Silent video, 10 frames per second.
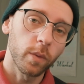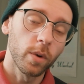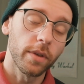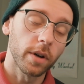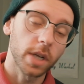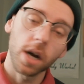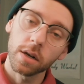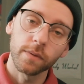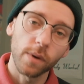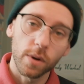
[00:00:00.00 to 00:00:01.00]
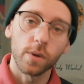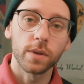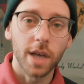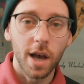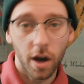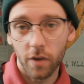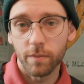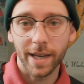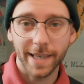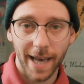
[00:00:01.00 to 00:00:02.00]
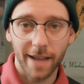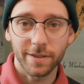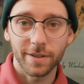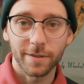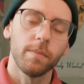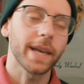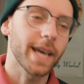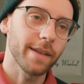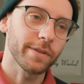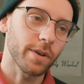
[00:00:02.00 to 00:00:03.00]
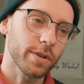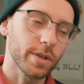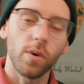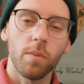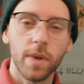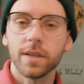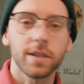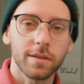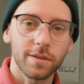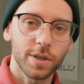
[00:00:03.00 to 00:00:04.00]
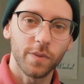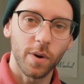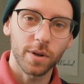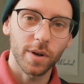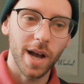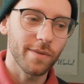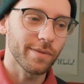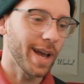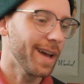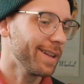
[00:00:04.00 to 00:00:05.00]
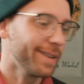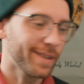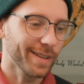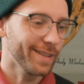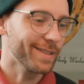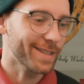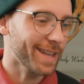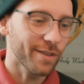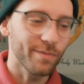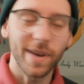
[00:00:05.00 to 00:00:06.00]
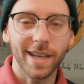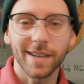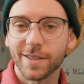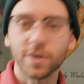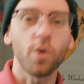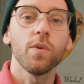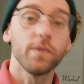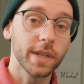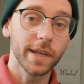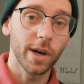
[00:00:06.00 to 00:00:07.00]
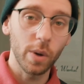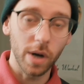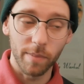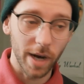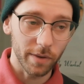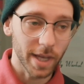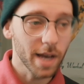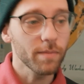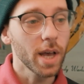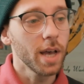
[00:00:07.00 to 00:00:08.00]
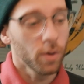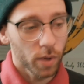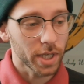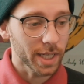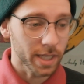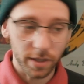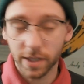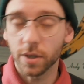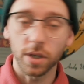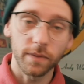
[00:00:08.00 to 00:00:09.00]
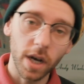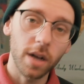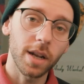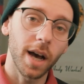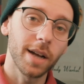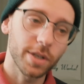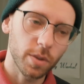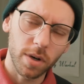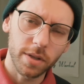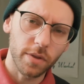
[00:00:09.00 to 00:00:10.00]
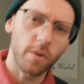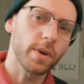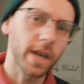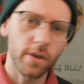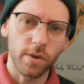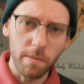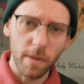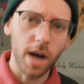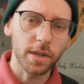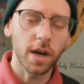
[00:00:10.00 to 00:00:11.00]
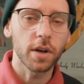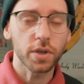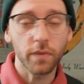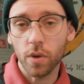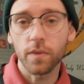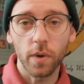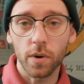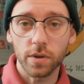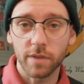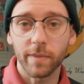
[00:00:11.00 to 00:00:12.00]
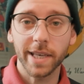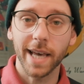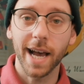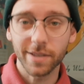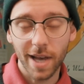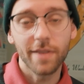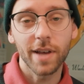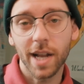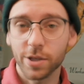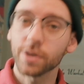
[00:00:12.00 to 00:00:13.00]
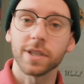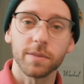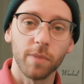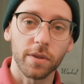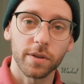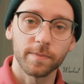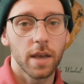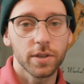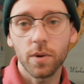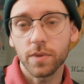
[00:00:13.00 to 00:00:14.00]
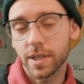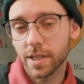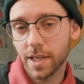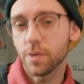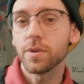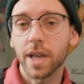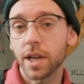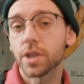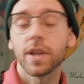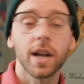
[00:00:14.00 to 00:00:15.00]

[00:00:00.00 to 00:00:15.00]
with a ton of photos of my cats. My cats are so amazing to photograph, and instead of making this whole video about them, which I easily could have done, I just wanted to throw together a montage of all the photos of my cats that I took this month. So this is a new section that